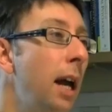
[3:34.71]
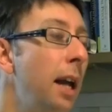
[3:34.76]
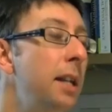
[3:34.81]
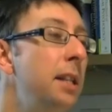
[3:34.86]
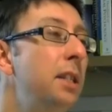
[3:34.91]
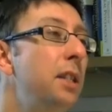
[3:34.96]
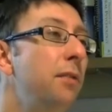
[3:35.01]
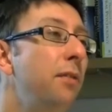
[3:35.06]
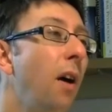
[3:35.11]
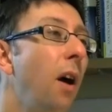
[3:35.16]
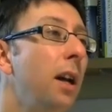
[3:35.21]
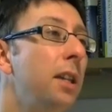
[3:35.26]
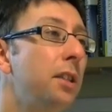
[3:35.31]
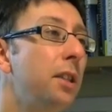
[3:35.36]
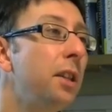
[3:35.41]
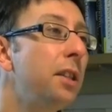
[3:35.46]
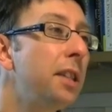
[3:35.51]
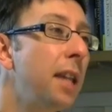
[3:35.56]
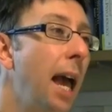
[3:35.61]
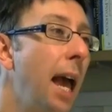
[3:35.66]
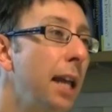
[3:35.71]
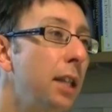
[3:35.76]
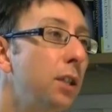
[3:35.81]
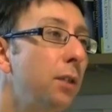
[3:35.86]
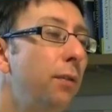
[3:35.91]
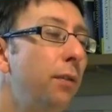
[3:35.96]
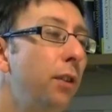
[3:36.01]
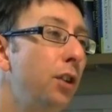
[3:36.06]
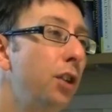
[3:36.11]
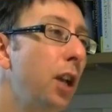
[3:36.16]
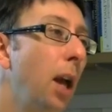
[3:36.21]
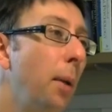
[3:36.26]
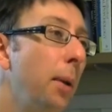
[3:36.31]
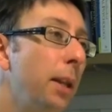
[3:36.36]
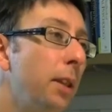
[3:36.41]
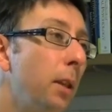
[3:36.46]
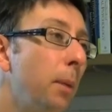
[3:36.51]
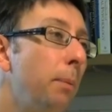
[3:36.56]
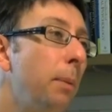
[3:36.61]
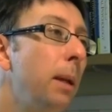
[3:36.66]
And he devised a test for
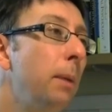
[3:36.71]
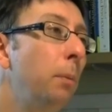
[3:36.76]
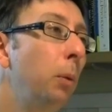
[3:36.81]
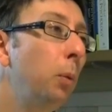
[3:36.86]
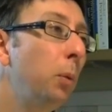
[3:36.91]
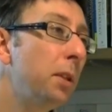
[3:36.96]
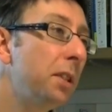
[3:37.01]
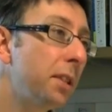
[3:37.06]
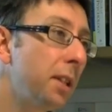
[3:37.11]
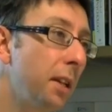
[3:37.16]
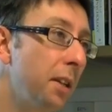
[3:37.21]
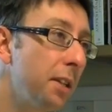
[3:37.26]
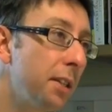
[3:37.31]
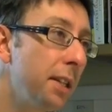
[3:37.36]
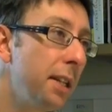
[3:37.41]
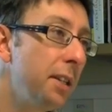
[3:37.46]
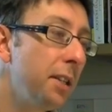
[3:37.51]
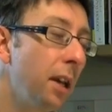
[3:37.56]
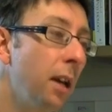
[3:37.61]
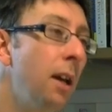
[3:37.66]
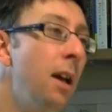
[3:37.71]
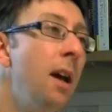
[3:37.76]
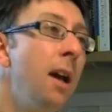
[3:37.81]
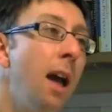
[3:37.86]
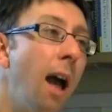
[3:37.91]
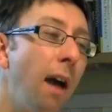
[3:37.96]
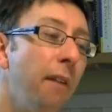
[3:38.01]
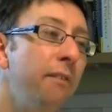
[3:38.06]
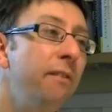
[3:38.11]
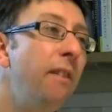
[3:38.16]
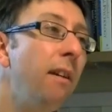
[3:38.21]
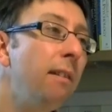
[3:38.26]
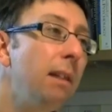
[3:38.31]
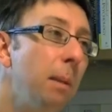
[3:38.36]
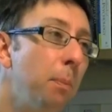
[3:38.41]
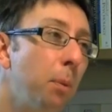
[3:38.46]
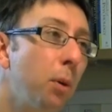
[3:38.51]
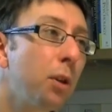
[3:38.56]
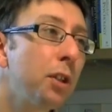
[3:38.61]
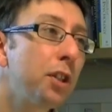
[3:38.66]
showing that people with synesthesia have
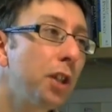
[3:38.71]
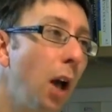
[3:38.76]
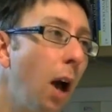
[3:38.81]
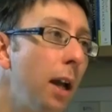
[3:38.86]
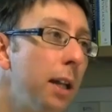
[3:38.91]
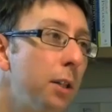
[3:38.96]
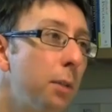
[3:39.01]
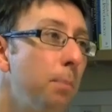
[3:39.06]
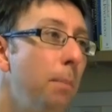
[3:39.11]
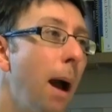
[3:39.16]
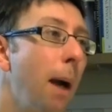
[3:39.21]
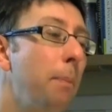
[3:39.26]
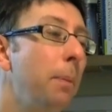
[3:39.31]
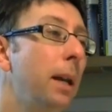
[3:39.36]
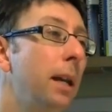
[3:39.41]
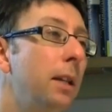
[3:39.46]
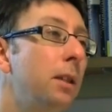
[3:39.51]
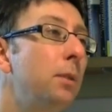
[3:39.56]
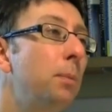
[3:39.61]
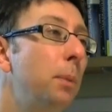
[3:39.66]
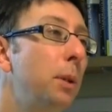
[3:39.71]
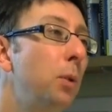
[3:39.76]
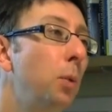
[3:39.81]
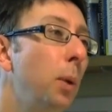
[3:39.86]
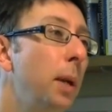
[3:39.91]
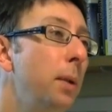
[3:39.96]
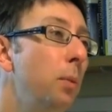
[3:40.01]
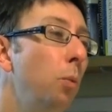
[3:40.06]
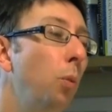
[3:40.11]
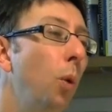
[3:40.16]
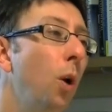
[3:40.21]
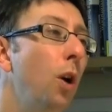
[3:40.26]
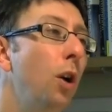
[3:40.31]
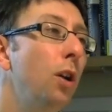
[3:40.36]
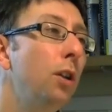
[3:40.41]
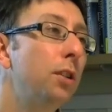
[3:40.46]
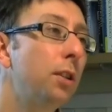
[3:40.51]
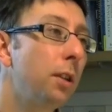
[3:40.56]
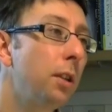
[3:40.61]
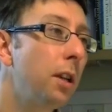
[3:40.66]
very precise mappings between
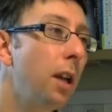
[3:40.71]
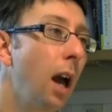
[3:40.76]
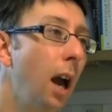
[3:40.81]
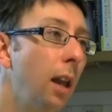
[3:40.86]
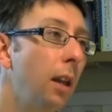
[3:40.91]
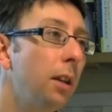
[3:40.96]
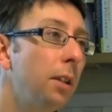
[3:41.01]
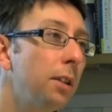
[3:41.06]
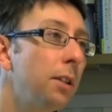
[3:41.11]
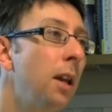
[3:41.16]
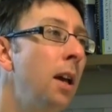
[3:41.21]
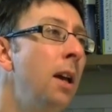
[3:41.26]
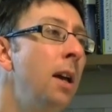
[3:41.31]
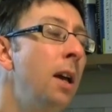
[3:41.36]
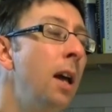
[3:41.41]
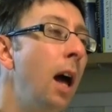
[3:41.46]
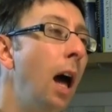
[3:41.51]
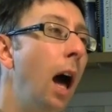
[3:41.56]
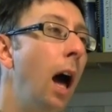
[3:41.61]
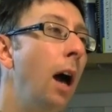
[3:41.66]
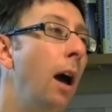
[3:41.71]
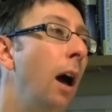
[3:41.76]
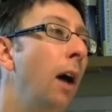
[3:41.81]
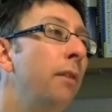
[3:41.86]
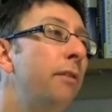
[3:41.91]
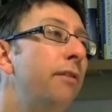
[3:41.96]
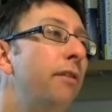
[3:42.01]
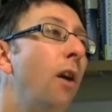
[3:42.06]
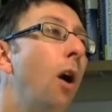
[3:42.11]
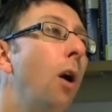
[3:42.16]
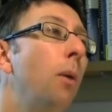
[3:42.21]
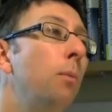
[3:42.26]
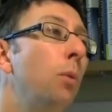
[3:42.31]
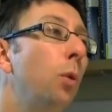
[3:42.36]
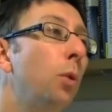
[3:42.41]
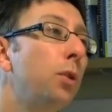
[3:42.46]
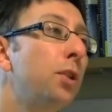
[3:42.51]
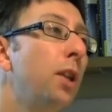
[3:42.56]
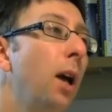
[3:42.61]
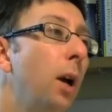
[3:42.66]
words and colours, and far
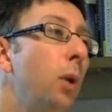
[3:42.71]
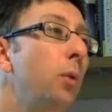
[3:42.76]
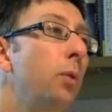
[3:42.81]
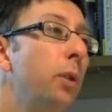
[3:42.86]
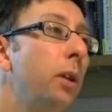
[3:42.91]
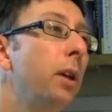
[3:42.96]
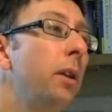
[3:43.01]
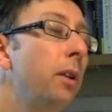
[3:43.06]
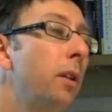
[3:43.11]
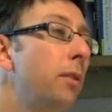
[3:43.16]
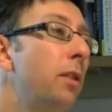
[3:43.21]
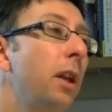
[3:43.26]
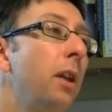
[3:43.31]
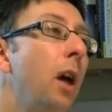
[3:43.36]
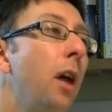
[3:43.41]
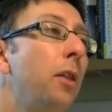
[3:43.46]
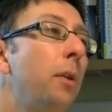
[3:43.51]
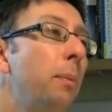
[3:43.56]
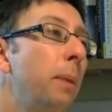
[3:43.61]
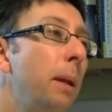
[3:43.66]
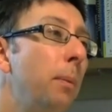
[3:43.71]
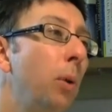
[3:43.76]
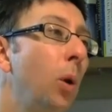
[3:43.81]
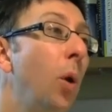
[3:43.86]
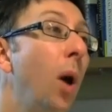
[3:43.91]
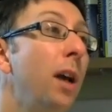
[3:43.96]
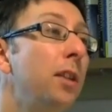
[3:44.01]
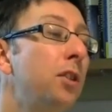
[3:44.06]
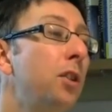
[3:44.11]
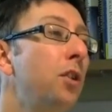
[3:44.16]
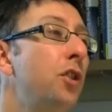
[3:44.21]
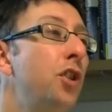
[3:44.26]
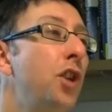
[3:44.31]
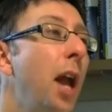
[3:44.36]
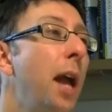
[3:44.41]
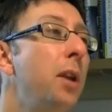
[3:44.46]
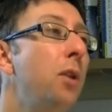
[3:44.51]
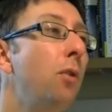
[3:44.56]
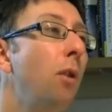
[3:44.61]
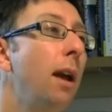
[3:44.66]
more so than other people who are asked to
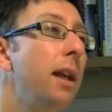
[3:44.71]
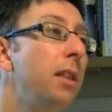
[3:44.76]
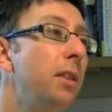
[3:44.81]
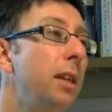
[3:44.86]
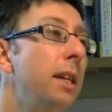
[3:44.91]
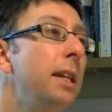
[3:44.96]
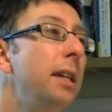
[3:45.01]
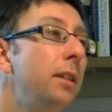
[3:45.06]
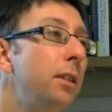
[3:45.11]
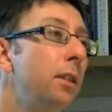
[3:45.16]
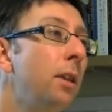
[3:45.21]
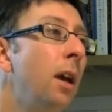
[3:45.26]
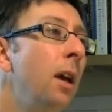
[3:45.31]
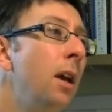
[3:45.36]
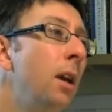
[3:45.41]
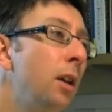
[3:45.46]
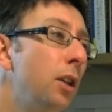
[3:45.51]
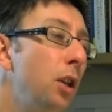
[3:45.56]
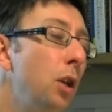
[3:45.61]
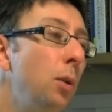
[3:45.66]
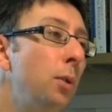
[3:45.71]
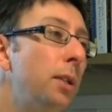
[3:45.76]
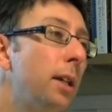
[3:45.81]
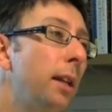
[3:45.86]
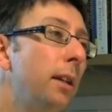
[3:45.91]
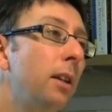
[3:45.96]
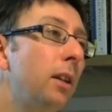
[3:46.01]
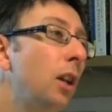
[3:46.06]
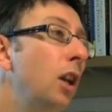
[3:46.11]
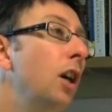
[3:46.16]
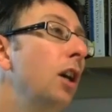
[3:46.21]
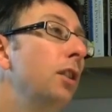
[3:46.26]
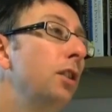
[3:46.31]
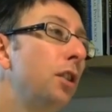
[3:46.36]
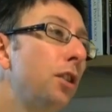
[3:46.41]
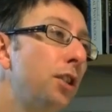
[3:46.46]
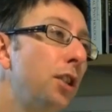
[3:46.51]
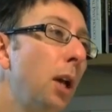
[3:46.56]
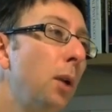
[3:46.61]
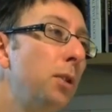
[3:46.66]
generate these using
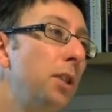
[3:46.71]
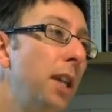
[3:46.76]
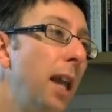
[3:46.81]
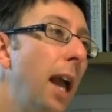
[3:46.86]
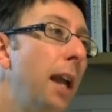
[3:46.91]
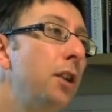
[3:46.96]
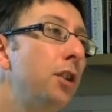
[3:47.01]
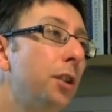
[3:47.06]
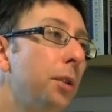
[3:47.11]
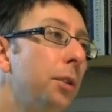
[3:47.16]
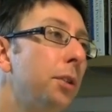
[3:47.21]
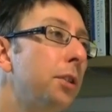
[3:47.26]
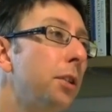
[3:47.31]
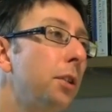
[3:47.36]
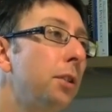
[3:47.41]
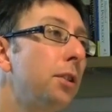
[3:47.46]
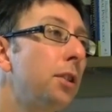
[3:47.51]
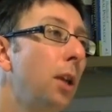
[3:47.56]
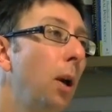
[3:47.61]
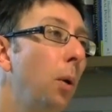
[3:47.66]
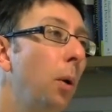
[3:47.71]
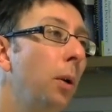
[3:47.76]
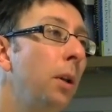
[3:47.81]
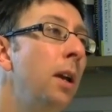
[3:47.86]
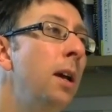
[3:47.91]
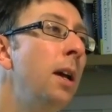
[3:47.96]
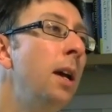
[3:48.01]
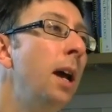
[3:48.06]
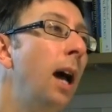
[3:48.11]
learned associations and so on.